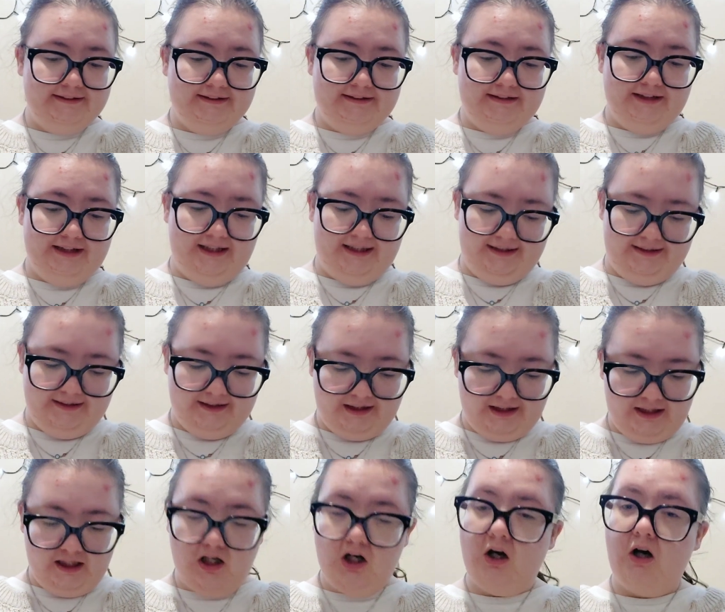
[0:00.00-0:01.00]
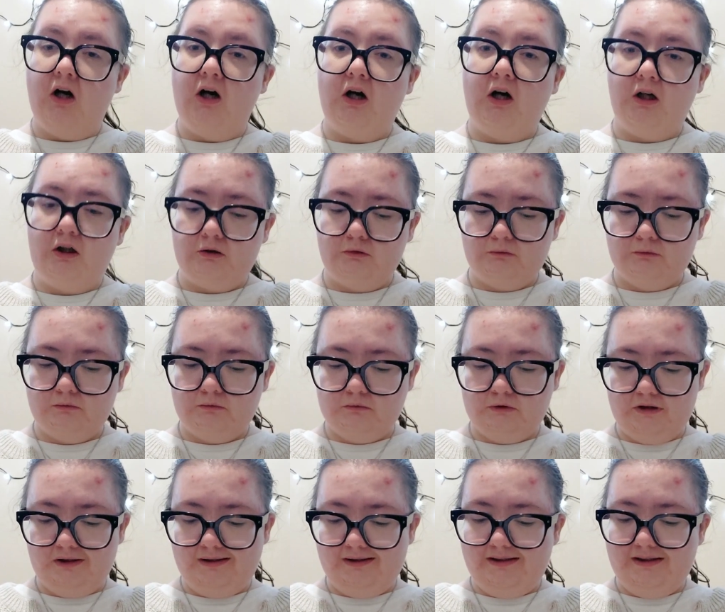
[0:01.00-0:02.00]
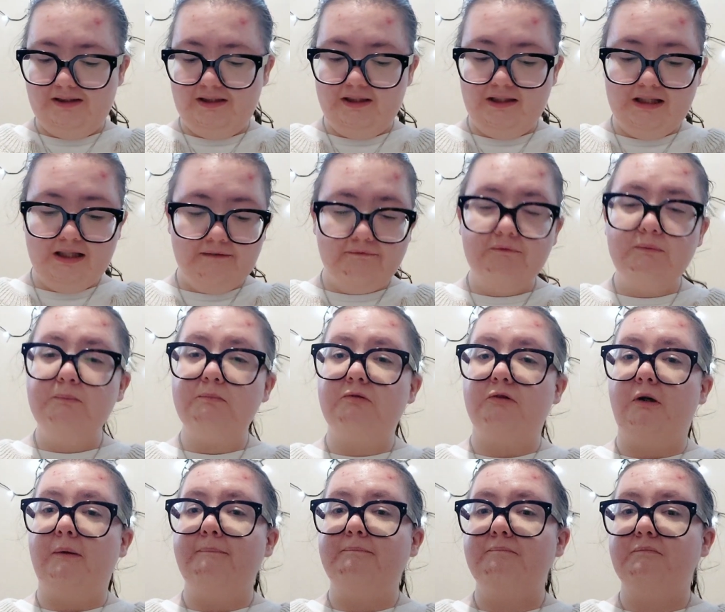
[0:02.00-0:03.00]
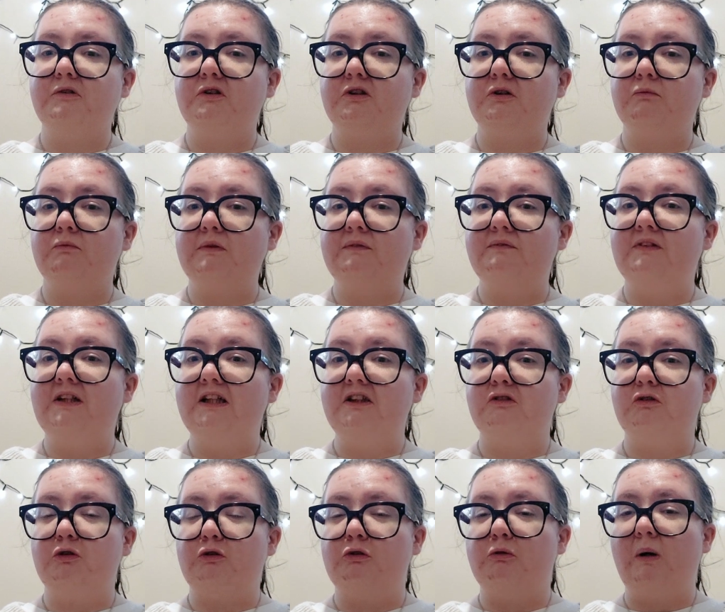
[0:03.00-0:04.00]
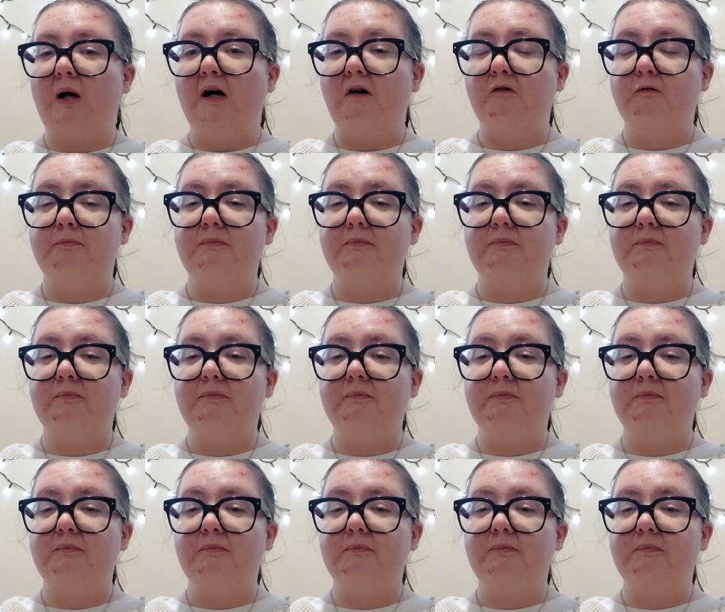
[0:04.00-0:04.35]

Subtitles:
And there are 11 prompts with an extra 12,